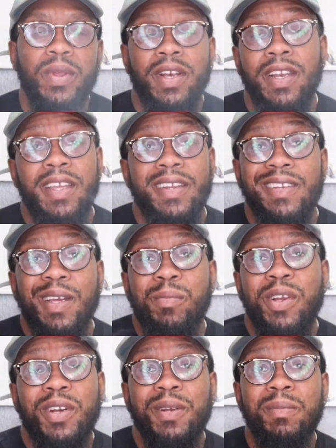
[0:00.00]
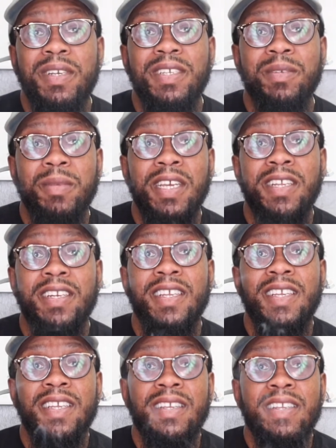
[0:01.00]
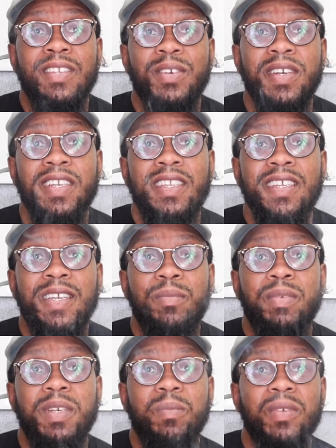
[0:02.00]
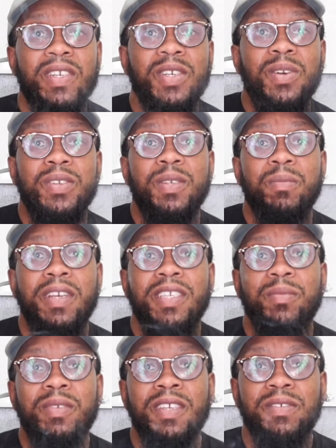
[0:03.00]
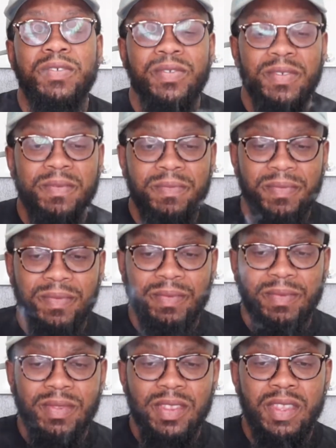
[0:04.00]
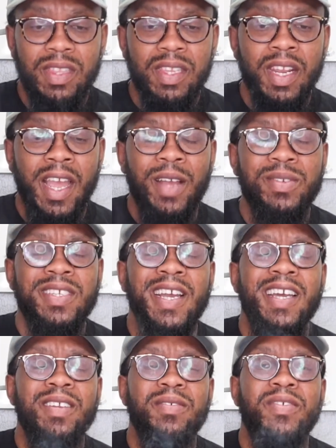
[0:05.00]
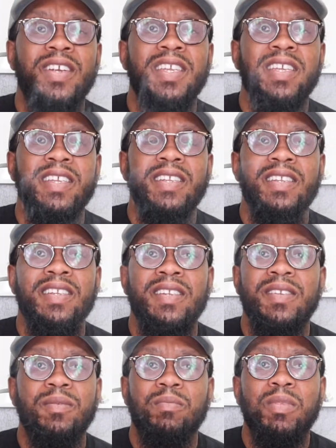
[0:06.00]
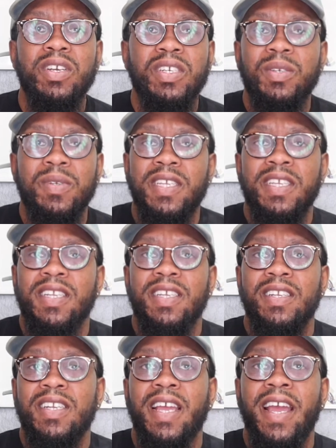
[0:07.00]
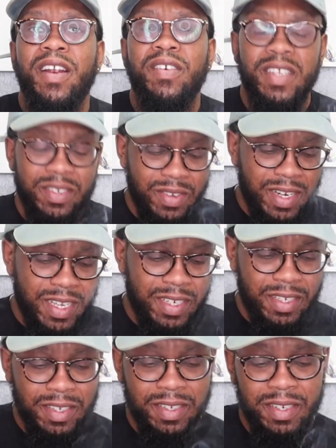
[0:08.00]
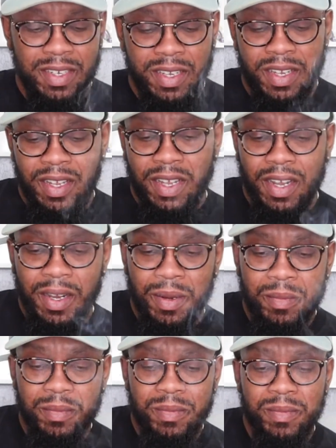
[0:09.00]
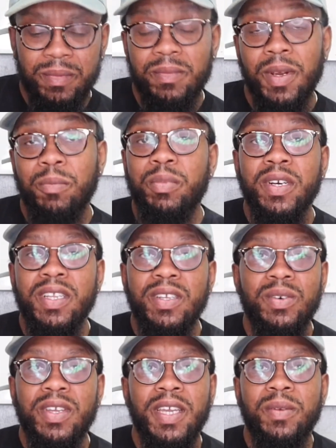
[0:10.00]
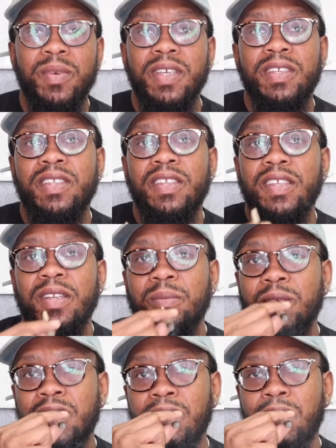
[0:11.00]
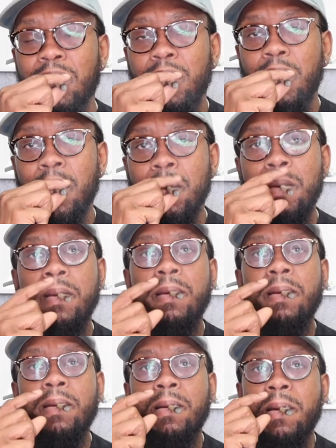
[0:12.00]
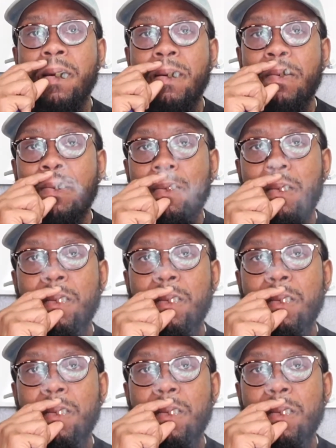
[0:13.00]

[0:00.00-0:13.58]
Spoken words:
lit. I'm a herbalist, man. So anything that pretty much goes in my spliff outside of fucking bushweed and ari and all that shit, I'm pretty okay with it. You know what I'm saying?